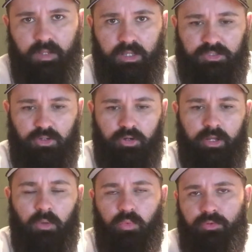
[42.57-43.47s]
I
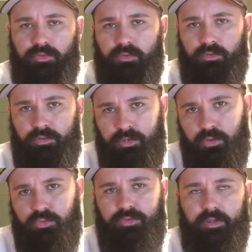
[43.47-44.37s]
started out with
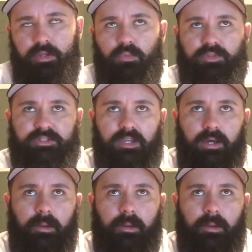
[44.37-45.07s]
youth, and it was